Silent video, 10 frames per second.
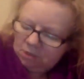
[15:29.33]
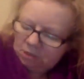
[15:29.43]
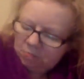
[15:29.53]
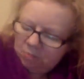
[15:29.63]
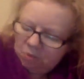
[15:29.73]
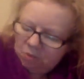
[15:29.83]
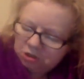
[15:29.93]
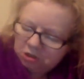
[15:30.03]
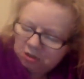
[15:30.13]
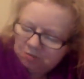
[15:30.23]

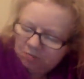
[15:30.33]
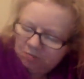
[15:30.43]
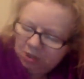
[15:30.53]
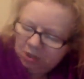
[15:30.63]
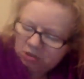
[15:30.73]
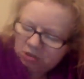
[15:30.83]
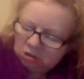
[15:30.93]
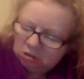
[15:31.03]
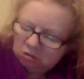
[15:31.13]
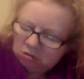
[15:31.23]
supporting
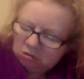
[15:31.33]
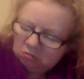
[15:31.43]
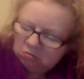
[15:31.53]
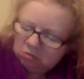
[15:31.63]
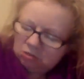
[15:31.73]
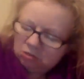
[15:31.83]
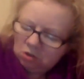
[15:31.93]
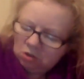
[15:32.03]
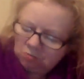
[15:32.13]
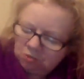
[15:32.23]
information and
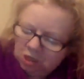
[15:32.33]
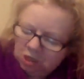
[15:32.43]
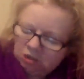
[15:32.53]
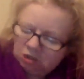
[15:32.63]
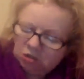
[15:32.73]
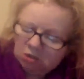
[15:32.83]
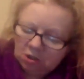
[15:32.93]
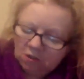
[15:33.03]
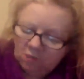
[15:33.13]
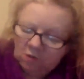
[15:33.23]
documentation
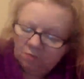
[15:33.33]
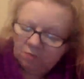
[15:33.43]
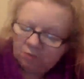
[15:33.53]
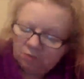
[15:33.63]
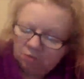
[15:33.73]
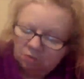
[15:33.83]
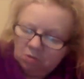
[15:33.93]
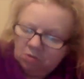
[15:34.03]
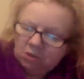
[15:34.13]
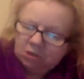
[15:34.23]
like I've gone through
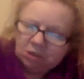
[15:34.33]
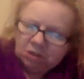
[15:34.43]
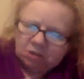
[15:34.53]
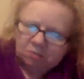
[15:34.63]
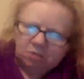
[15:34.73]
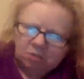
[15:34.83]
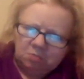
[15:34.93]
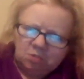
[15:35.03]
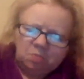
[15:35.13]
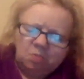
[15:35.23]
already. So no
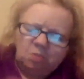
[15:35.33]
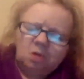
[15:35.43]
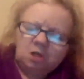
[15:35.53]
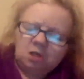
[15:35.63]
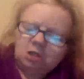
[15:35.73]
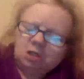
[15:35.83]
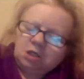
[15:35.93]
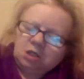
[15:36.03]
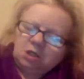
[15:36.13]
matter what I